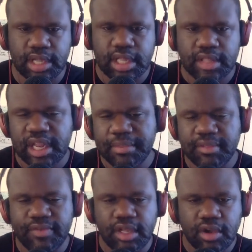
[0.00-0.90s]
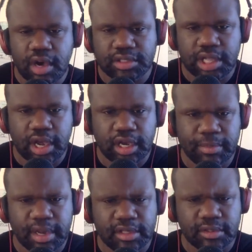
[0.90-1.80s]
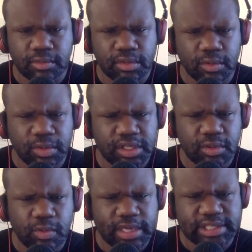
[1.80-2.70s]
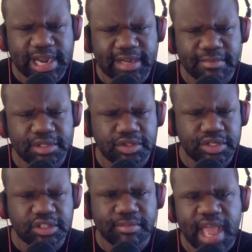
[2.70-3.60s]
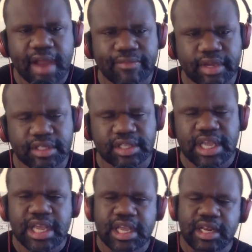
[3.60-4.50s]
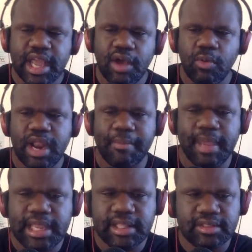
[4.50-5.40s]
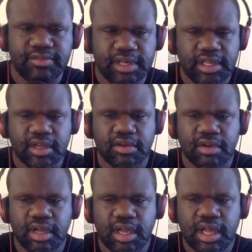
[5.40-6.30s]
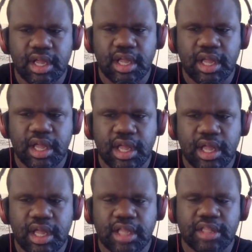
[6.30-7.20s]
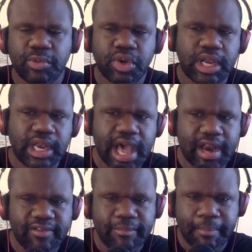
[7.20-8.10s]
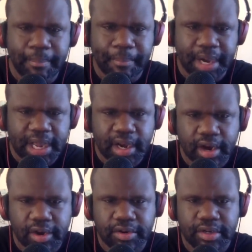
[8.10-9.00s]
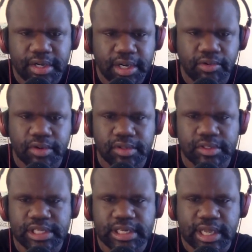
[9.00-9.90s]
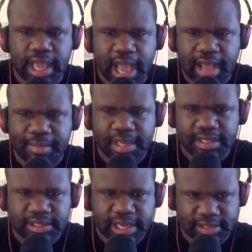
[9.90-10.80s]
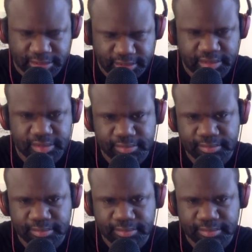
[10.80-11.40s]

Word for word: The name of the video I was talking about is the real reason why China mistreats some Africans. Now, when I made this video, there were a lot of butthurt Negroes in the comment sections.